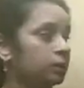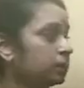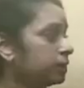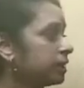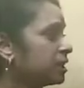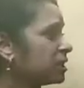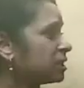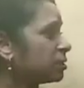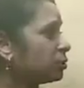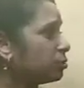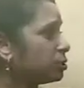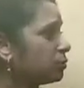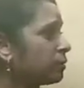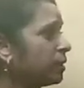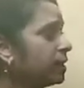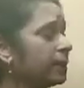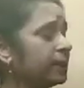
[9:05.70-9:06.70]

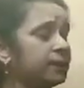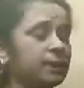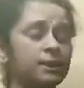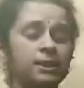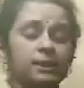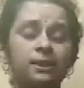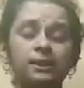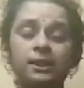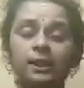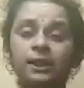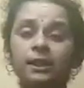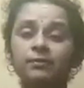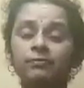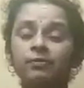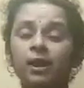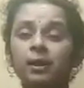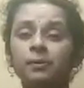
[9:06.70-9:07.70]
Usually these
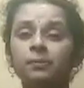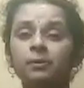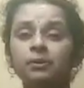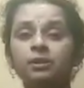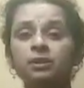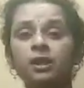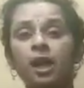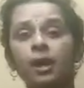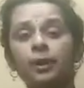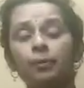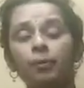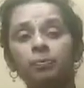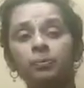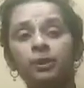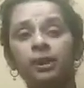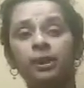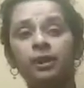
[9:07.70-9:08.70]
synthetic fibers are
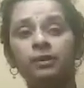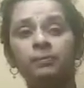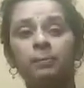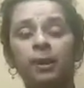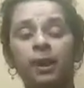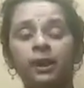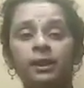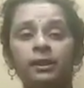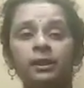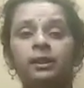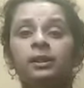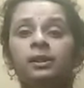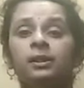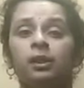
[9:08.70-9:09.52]
obtained by